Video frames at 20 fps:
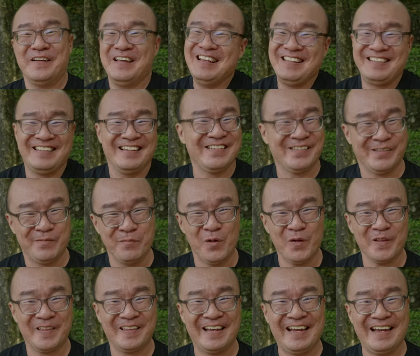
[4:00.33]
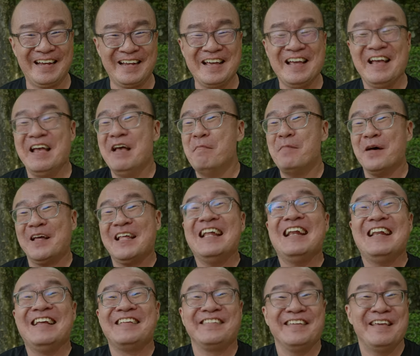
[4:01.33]
is a small thing, but it
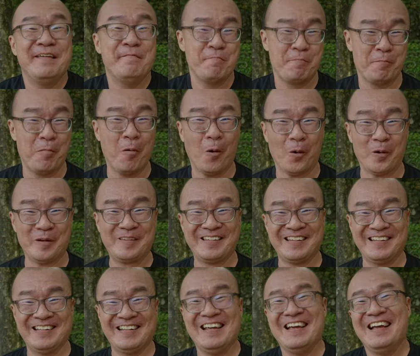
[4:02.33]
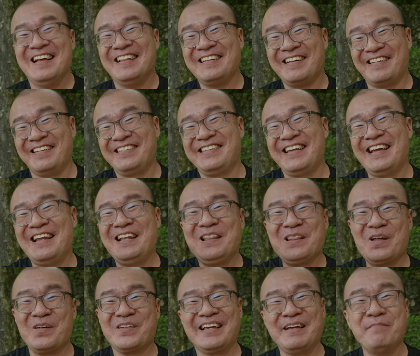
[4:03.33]
is important. There is a
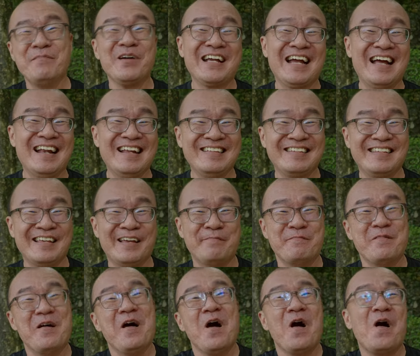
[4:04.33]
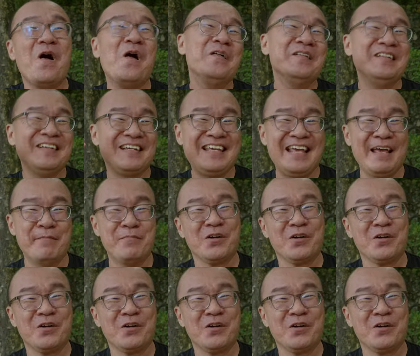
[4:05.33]
locking mechanism on the cable